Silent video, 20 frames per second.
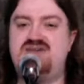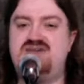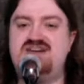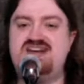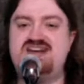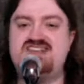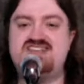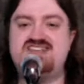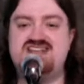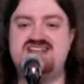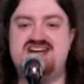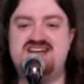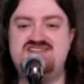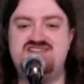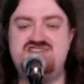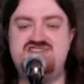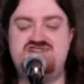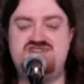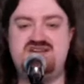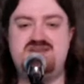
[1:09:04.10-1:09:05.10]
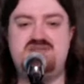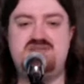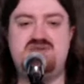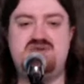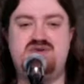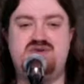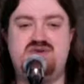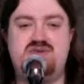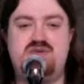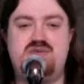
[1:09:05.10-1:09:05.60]
next live stream
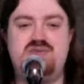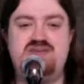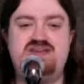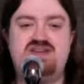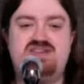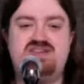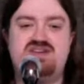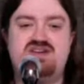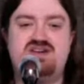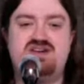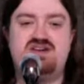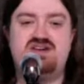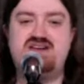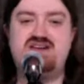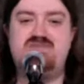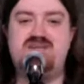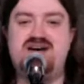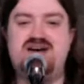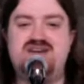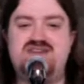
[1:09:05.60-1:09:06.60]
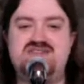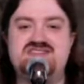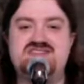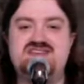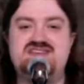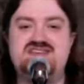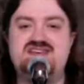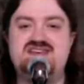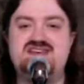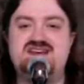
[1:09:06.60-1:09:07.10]
where we'll be talking about
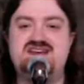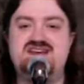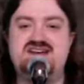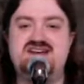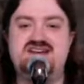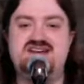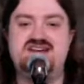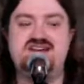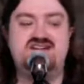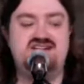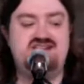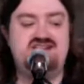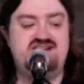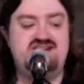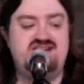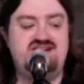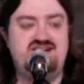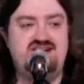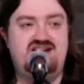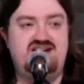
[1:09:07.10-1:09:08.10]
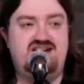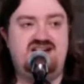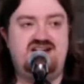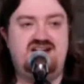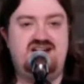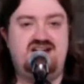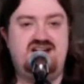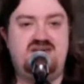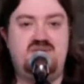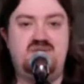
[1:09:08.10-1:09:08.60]
the
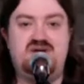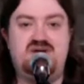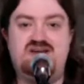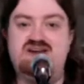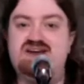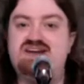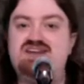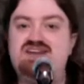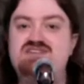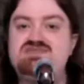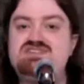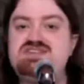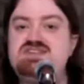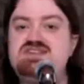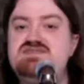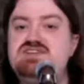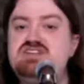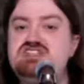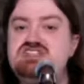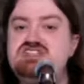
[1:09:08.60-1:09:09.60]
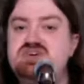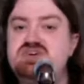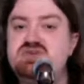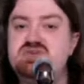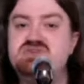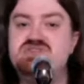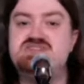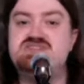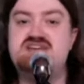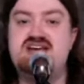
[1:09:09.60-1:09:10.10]
what kind of TV
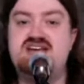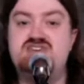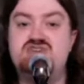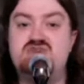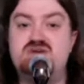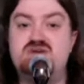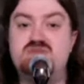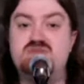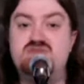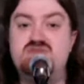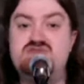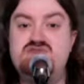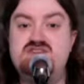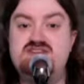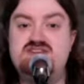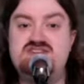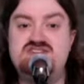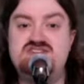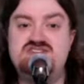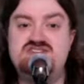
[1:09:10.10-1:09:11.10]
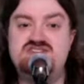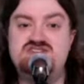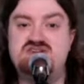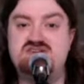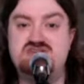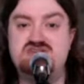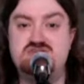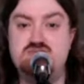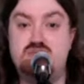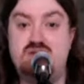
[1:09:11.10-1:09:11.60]
shows and or movies are
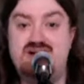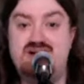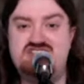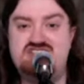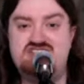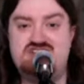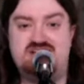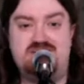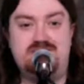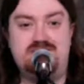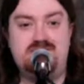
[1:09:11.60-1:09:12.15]
you watching?